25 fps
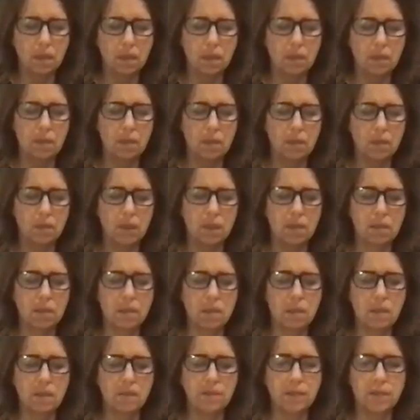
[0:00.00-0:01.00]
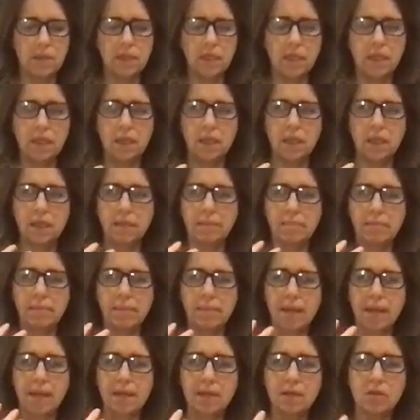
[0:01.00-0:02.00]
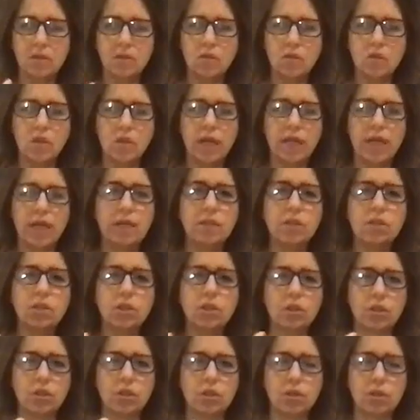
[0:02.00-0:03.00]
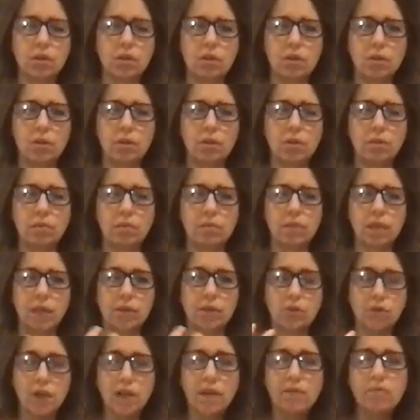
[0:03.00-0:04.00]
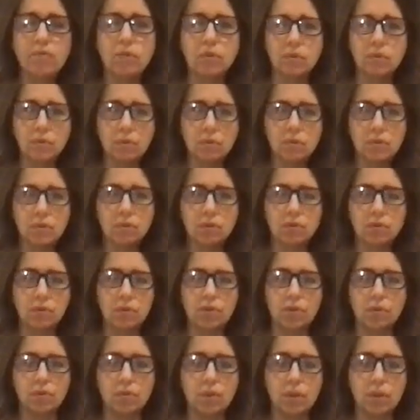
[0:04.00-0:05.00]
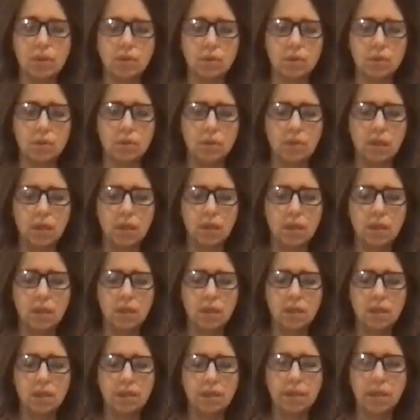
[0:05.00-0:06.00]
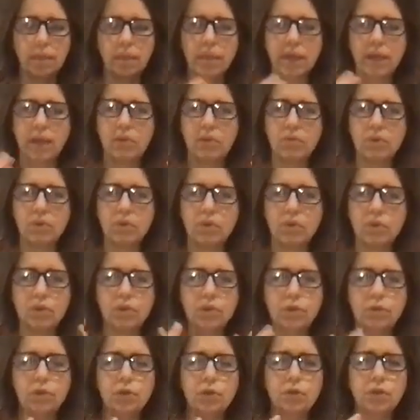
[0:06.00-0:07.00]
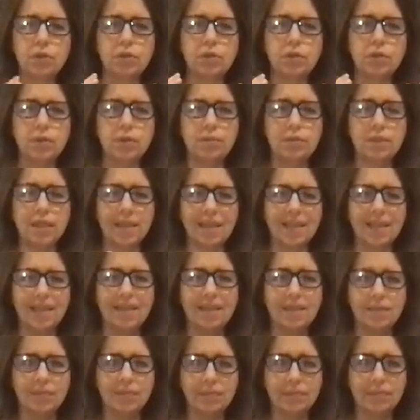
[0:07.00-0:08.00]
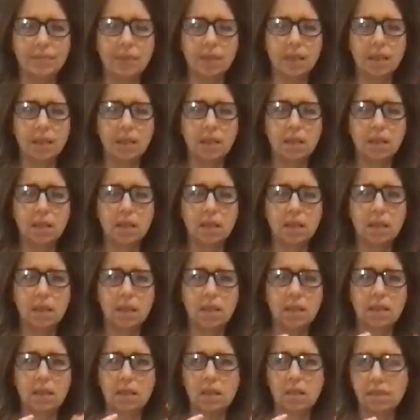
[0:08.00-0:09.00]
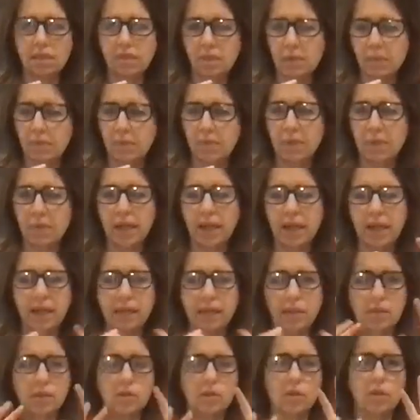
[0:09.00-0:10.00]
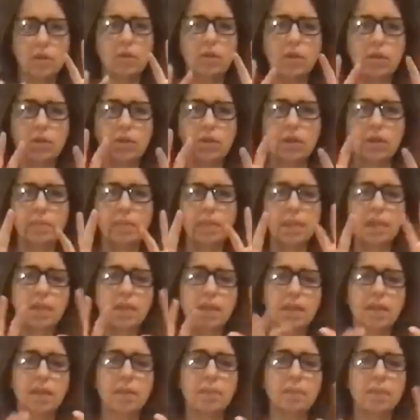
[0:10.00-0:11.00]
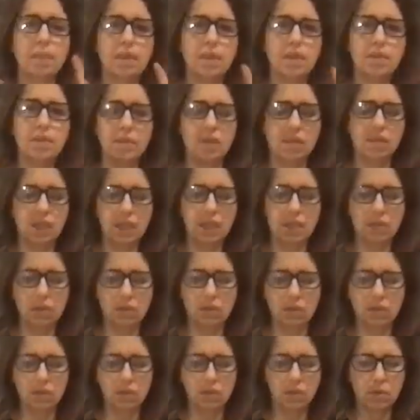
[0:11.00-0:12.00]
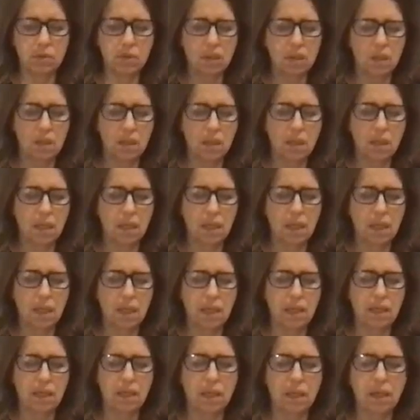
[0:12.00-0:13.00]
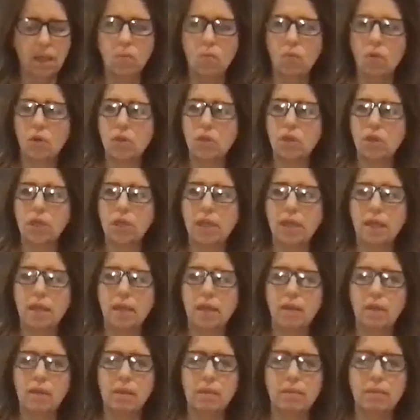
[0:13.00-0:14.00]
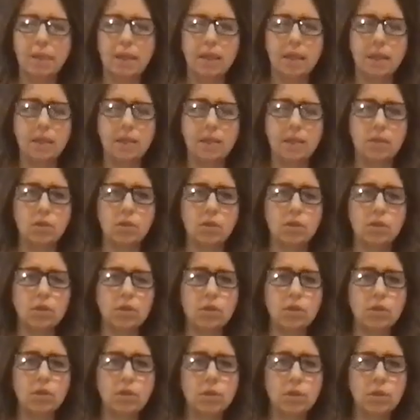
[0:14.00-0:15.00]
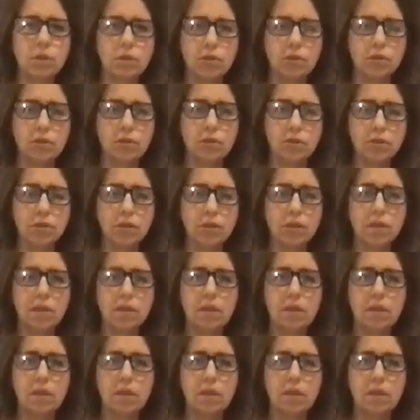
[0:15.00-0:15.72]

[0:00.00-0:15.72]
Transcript: So it's as if seeing a masked stranger on my travels through the world somehow reduces them down. It's as if the brain is no longer picking up enough signals, and I watch how the mask turns